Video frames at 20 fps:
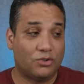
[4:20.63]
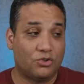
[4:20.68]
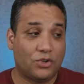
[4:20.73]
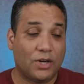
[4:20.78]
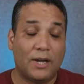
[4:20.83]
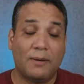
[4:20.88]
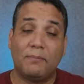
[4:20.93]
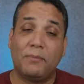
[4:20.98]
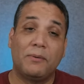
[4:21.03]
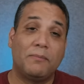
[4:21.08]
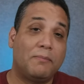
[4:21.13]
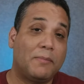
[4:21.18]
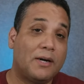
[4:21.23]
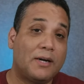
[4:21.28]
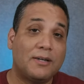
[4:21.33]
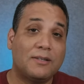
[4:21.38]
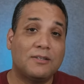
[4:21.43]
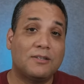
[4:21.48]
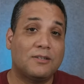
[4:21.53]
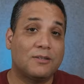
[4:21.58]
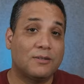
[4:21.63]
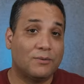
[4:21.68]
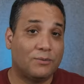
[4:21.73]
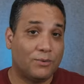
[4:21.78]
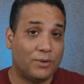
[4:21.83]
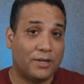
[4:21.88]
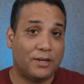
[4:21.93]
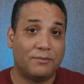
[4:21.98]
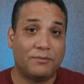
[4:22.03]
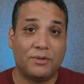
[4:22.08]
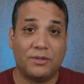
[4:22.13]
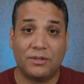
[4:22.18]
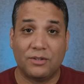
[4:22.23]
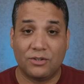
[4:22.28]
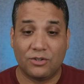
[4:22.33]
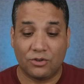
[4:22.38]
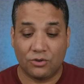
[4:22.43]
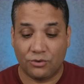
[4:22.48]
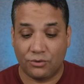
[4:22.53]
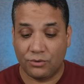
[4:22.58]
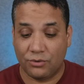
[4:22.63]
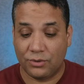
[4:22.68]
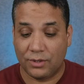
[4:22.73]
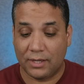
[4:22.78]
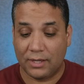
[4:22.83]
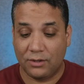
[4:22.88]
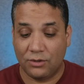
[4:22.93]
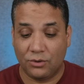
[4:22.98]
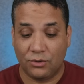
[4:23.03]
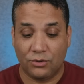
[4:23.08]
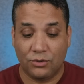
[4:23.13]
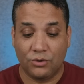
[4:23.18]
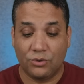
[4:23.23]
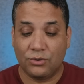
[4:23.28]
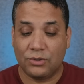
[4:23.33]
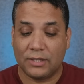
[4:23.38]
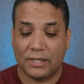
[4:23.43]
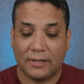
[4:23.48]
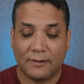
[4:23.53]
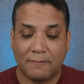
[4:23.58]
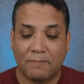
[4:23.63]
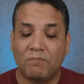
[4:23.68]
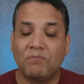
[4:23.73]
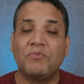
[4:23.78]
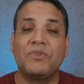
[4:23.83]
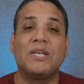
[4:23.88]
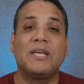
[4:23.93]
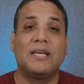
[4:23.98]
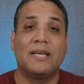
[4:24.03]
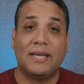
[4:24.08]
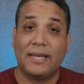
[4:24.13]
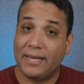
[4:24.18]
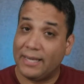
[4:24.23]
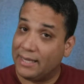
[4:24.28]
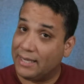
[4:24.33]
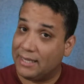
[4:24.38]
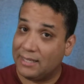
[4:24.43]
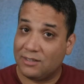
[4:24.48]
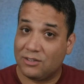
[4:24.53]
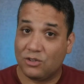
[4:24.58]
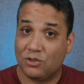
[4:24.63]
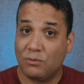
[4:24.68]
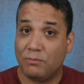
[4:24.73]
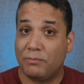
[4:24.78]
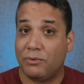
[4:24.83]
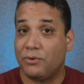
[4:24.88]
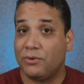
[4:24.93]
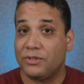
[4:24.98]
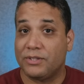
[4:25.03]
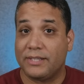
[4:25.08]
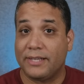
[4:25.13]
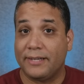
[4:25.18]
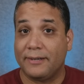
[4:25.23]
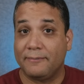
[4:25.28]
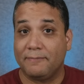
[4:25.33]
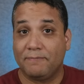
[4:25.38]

tripod mounts, whatever the screw that you're using, it supports it.